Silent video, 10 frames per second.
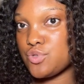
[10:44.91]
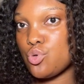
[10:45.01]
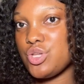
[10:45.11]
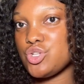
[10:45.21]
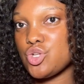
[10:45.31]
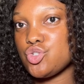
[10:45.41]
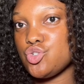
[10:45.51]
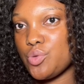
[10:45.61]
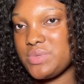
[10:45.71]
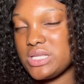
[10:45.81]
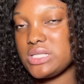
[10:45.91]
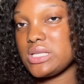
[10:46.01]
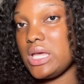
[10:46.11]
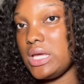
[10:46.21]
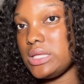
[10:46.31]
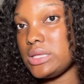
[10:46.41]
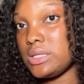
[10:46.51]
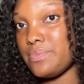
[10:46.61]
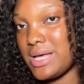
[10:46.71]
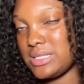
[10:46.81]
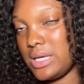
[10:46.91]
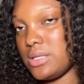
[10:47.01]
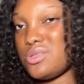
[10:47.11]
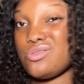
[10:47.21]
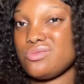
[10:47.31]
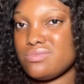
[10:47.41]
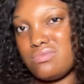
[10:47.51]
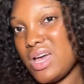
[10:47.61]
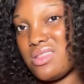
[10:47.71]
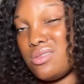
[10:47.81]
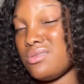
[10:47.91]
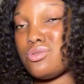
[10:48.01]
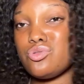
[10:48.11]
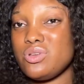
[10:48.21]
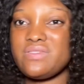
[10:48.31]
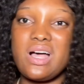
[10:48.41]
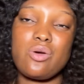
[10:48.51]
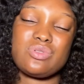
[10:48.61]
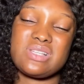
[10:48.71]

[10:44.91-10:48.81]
so he just dropped it in the basket. So I don't know if that